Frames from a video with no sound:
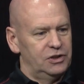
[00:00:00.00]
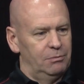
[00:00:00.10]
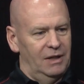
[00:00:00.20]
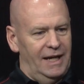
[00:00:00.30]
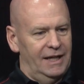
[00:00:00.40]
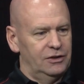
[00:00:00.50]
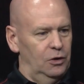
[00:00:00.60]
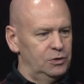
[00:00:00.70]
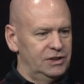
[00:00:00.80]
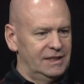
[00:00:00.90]
I've been a head
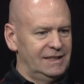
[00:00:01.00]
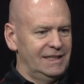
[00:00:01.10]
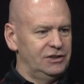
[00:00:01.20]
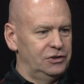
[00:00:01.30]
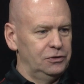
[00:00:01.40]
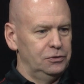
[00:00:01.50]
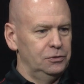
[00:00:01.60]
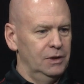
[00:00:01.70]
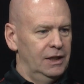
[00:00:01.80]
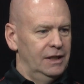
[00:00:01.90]
coach at the D2,
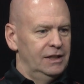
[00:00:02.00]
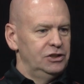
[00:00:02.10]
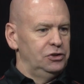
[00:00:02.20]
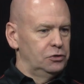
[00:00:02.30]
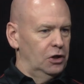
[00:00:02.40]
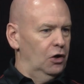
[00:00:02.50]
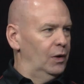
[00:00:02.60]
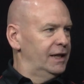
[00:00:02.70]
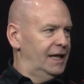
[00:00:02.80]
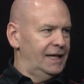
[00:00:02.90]

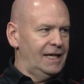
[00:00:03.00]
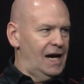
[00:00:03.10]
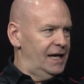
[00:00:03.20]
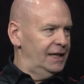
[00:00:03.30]
JUCO, and NAI